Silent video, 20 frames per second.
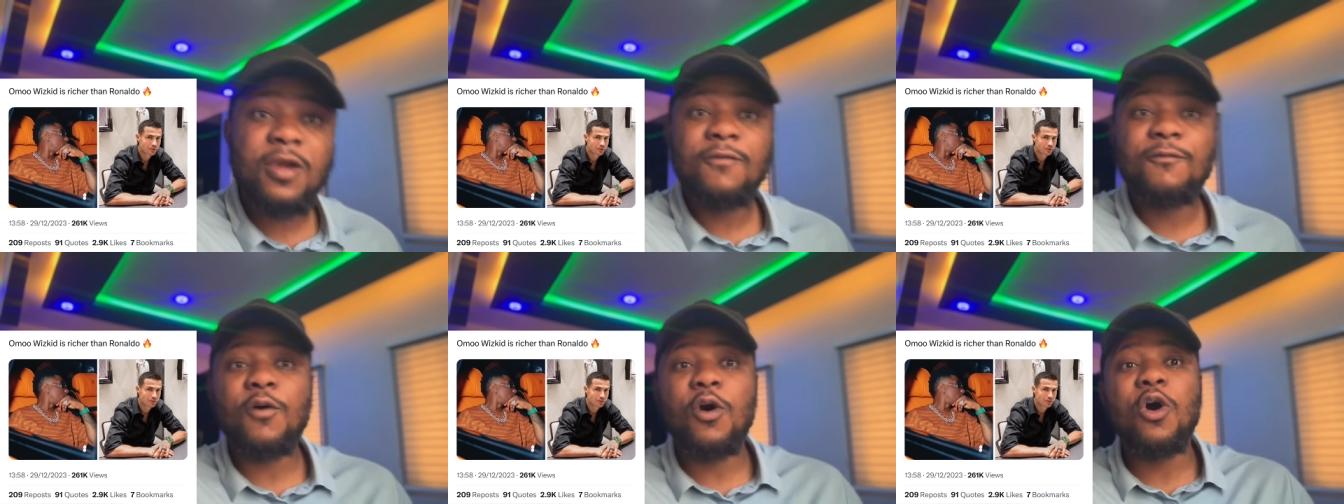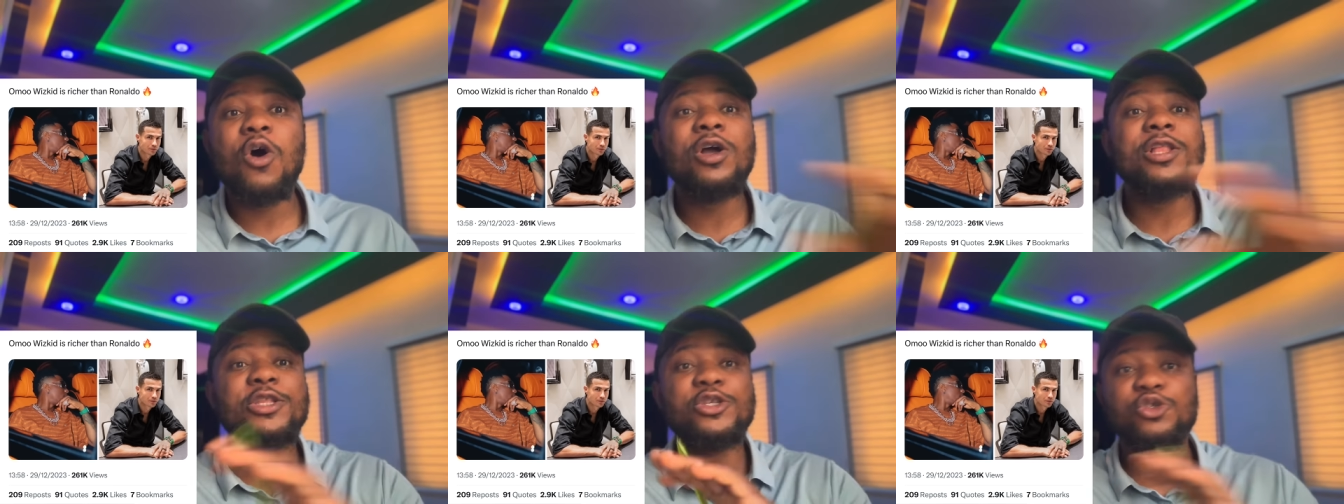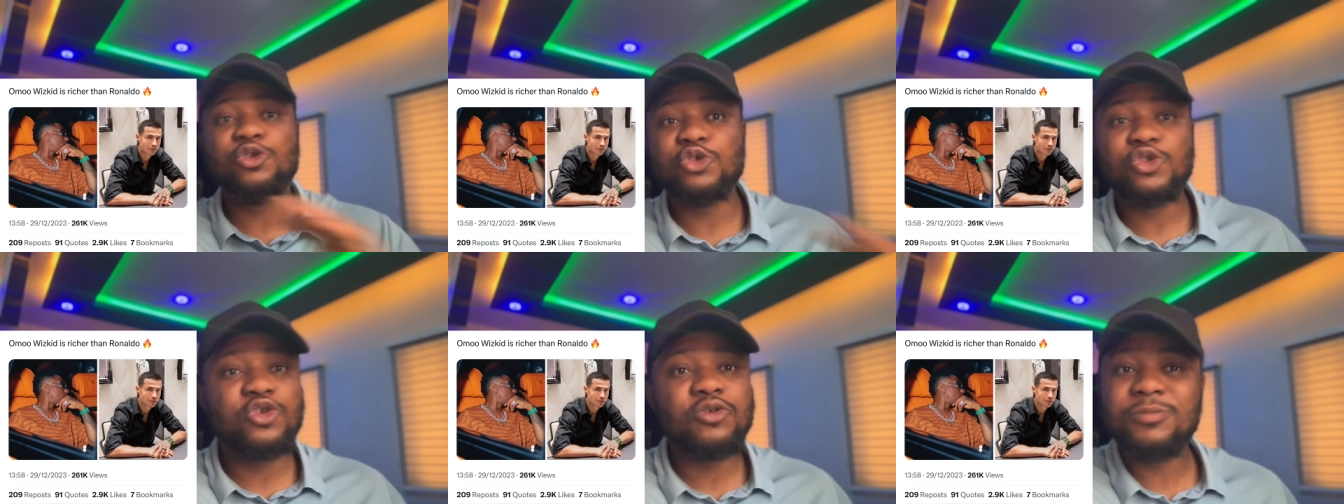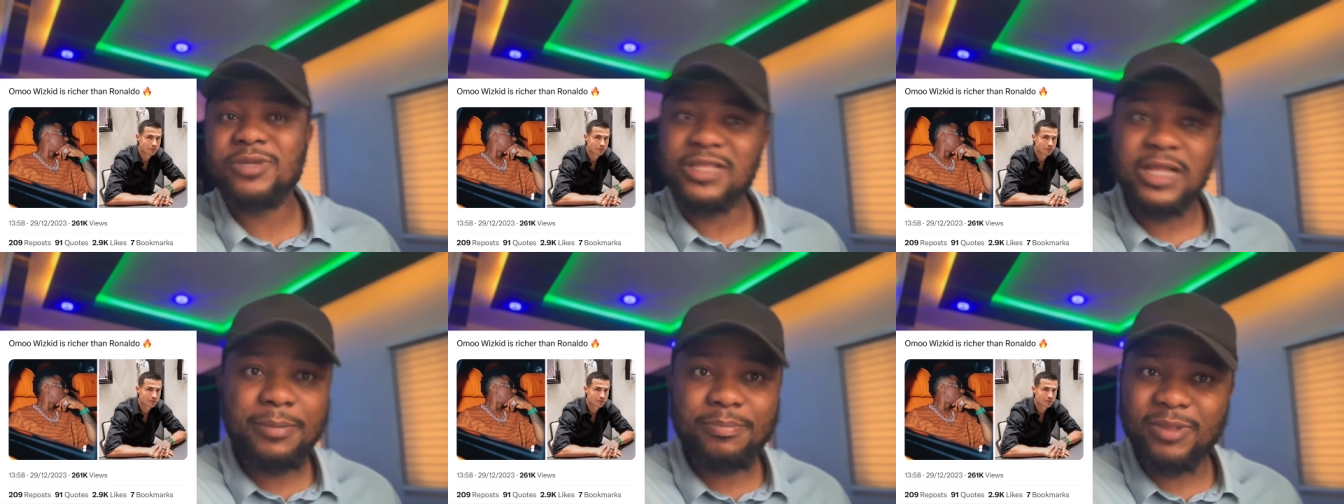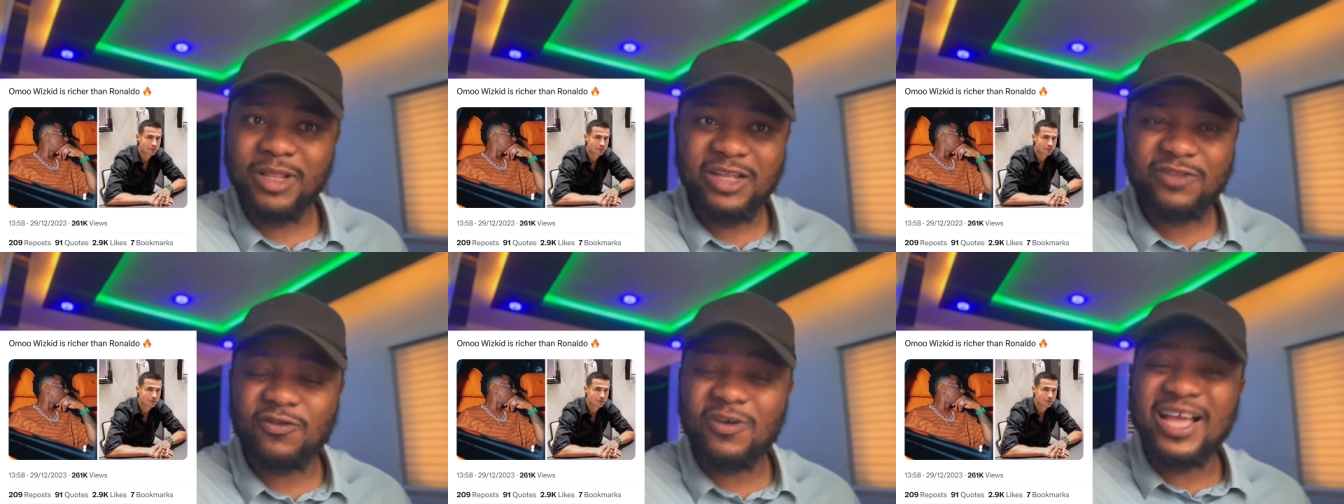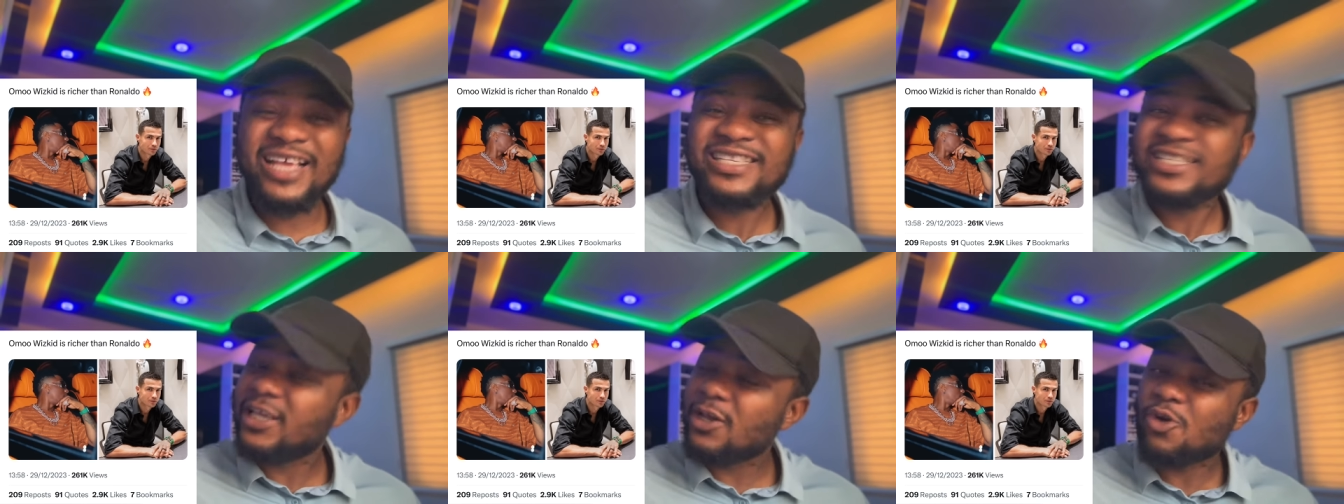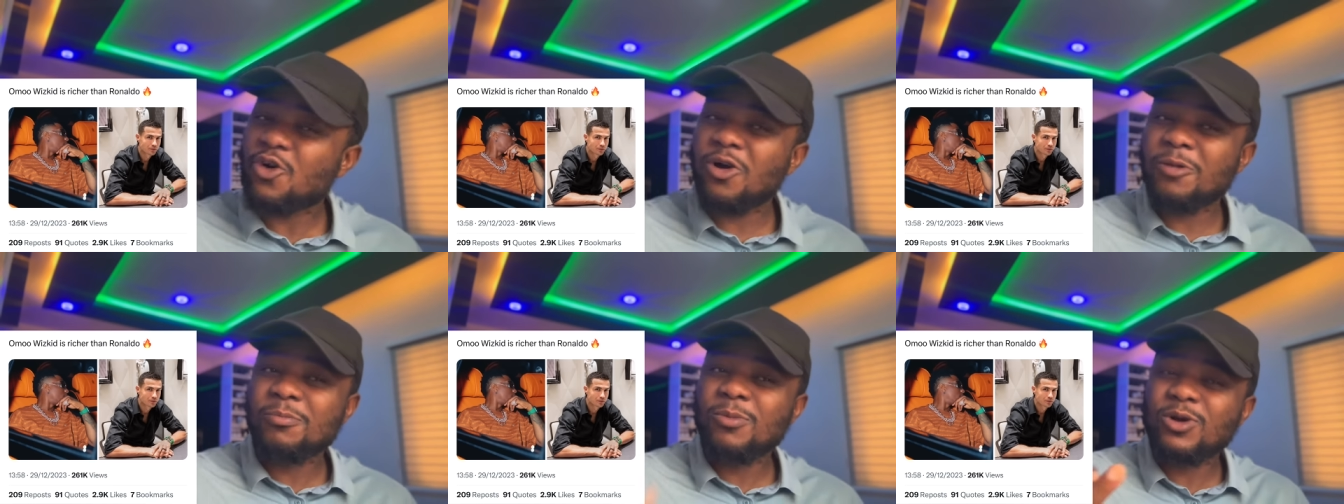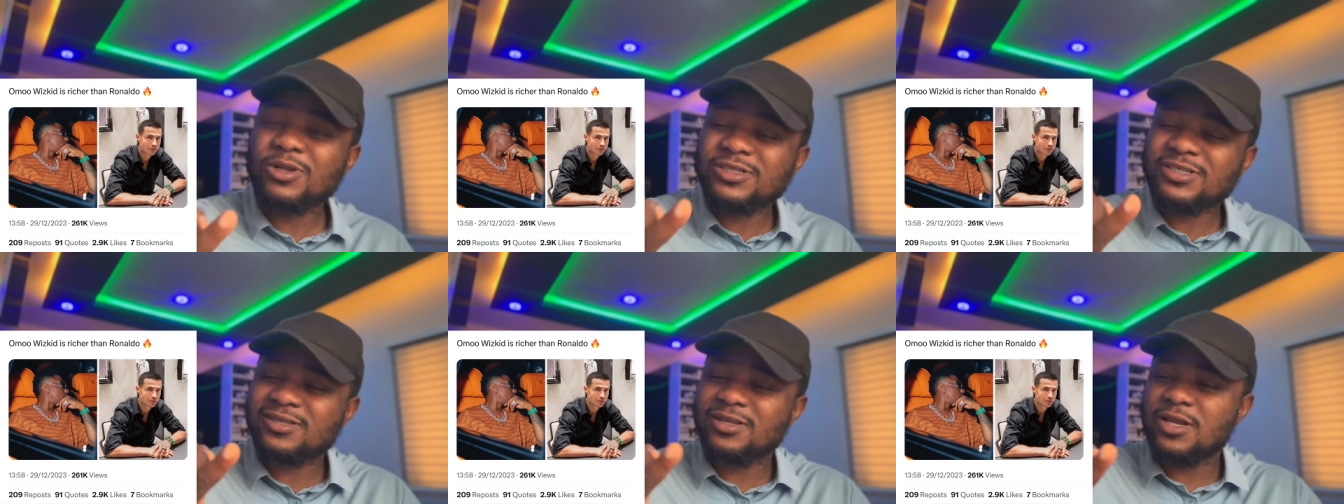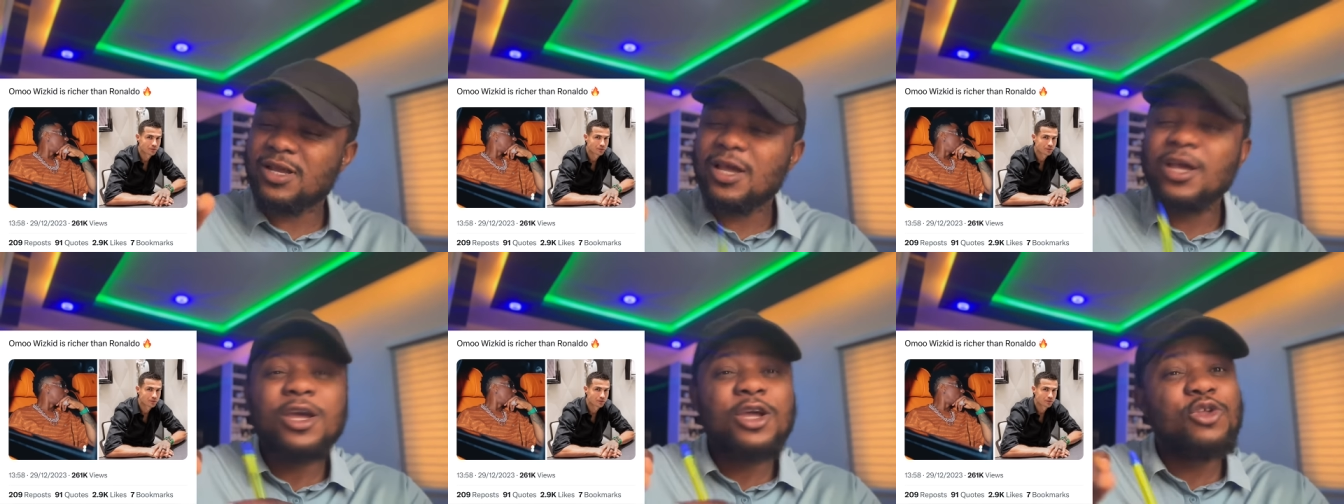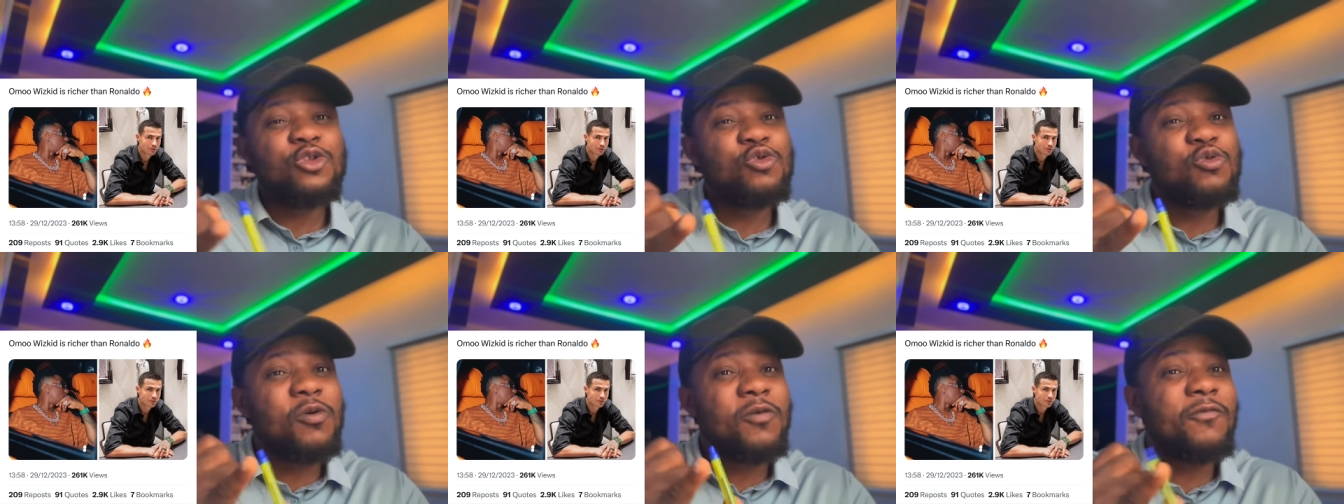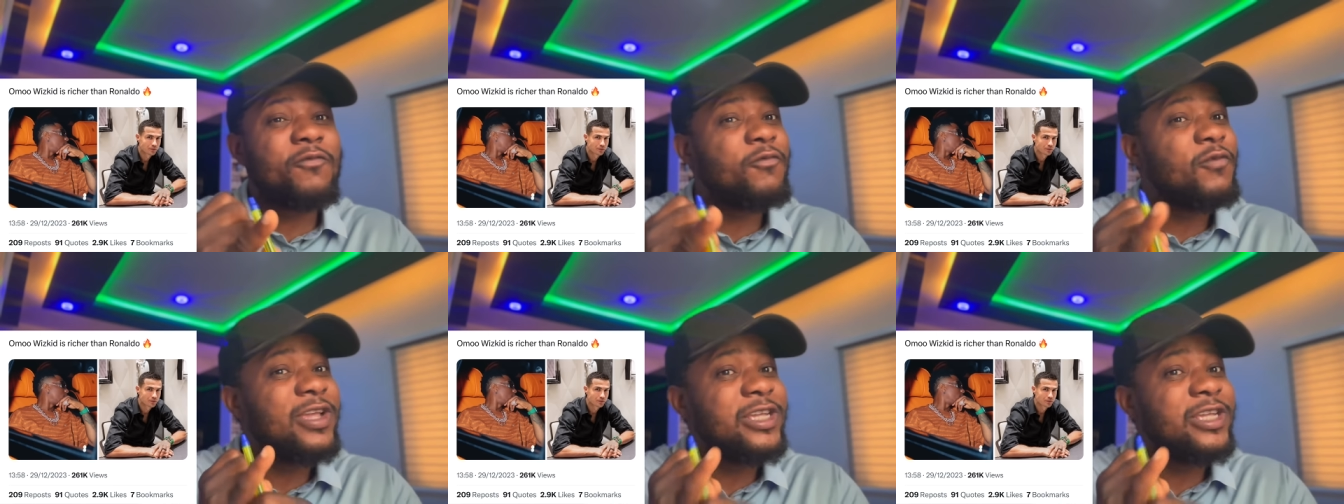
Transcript: For all the social media platforms, I say comot you